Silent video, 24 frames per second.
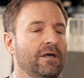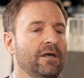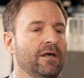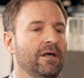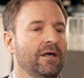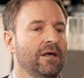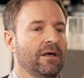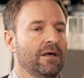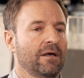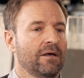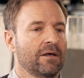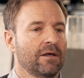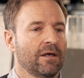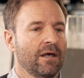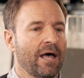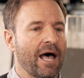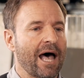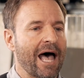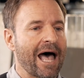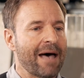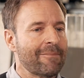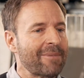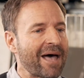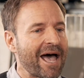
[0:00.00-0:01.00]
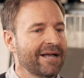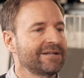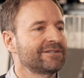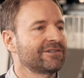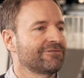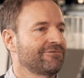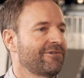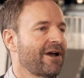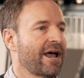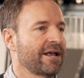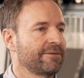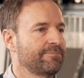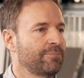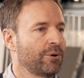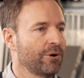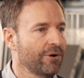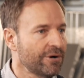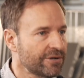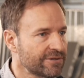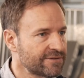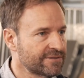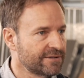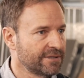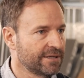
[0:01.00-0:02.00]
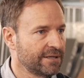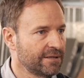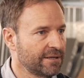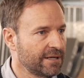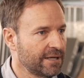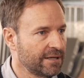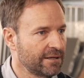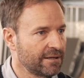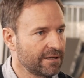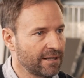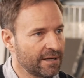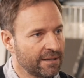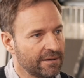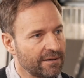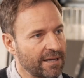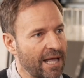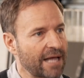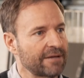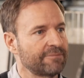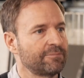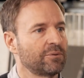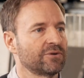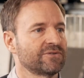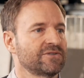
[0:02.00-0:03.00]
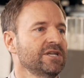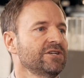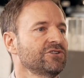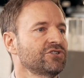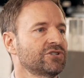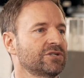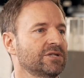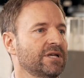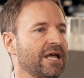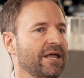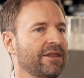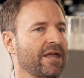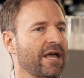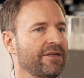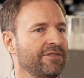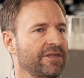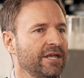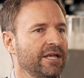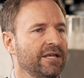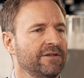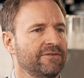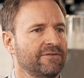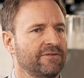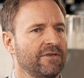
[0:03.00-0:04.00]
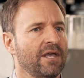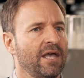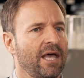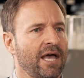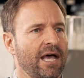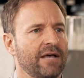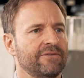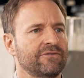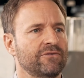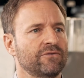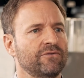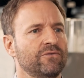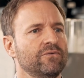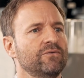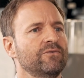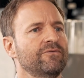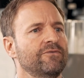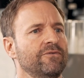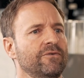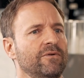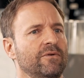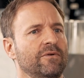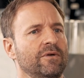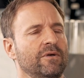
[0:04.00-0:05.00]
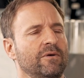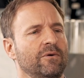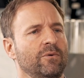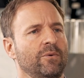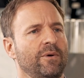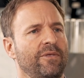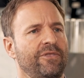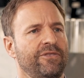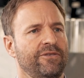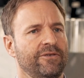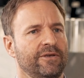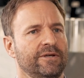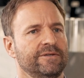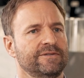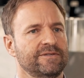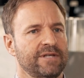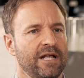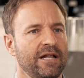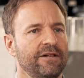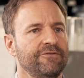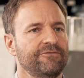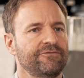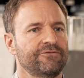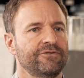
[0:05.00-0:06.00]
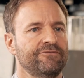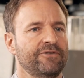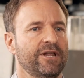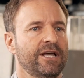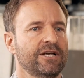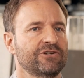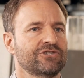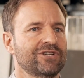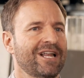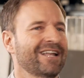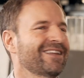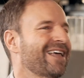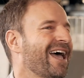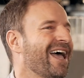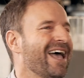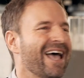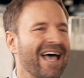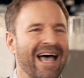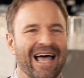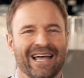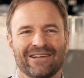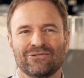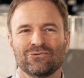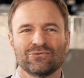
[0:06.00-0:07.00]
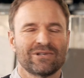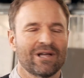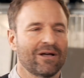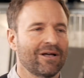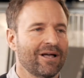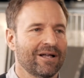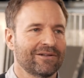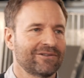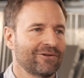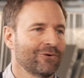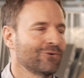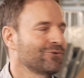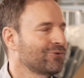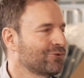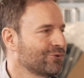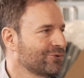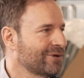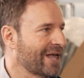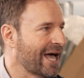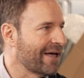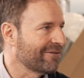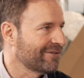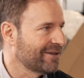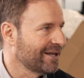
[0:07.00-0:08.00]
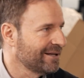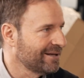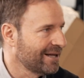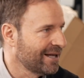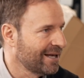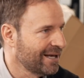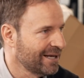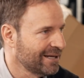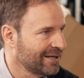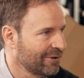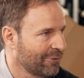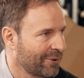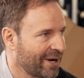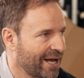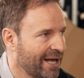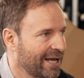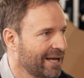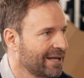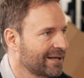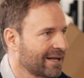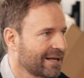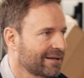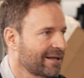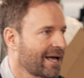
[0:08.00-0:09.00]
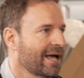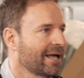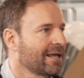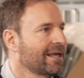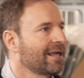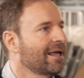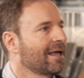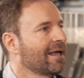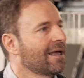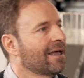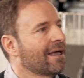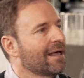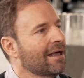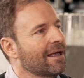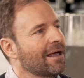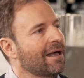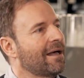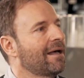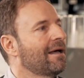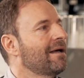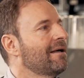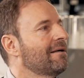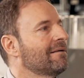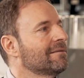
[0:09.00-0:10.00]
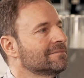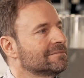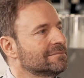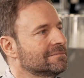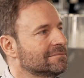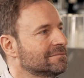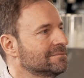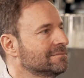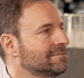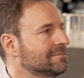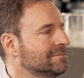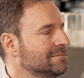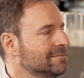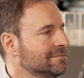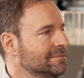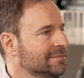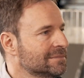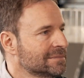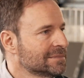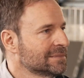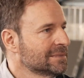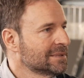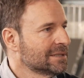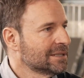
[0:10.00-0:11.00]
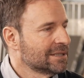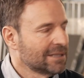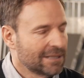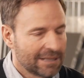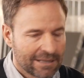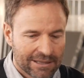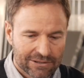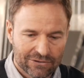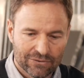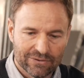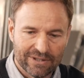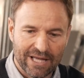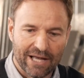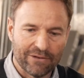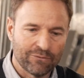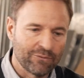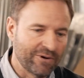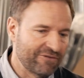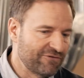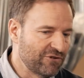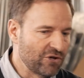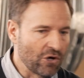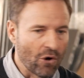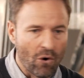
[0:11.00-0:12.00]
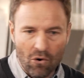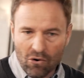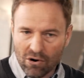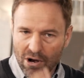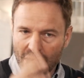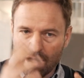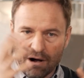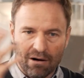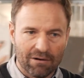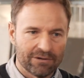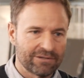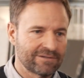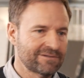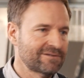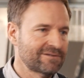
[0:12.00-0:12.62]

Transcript: uh, am I the right person in, in, in that position? And I think it has to do uh, with self reflection. And I, do that, I don't do that in a, in a way that I um, do that with yoga or